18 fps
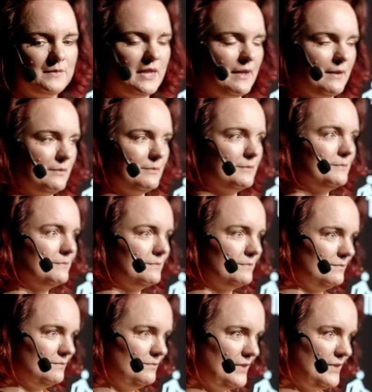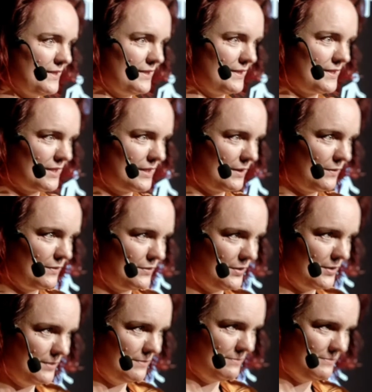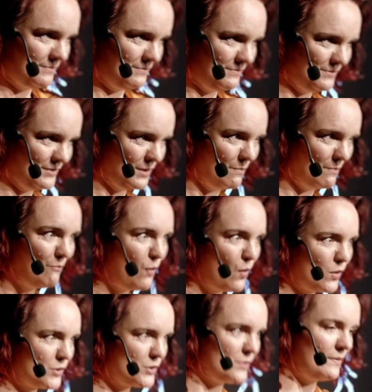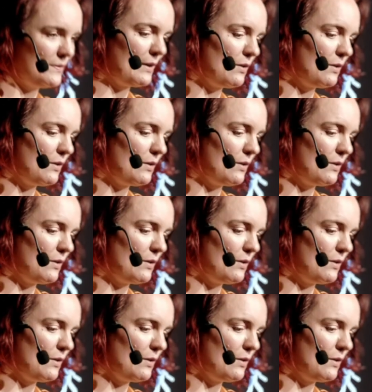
And this is kind of the box we are